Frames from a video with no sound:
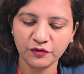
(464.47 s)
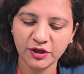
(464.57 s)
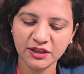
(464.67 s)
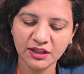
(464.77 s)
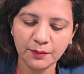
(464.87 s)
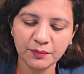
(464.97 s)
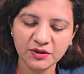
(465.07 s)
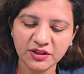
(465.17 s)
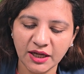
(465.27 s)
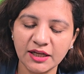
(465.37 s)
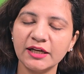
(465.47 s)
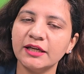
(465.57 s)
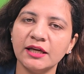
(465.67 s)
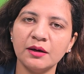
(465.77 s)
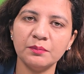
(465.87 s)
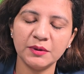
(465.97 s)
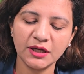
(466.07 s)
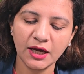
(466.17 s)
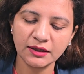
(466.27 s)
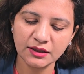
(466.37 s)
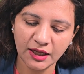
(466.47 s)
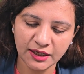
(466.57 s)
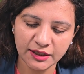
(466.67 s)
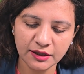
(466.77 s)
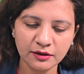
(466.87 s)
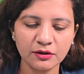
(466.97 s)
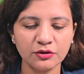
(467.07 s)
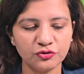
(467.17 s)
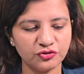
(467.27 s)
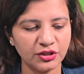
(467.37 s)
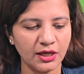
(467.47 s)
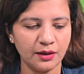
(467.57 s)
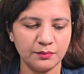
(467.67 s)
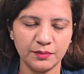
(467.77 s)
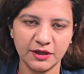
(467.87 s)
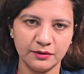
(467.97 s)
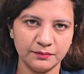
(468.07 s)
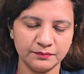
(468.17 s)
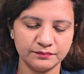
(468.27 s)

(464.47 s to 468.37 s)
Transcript: for example, cyclic AMP and cyclic GMP.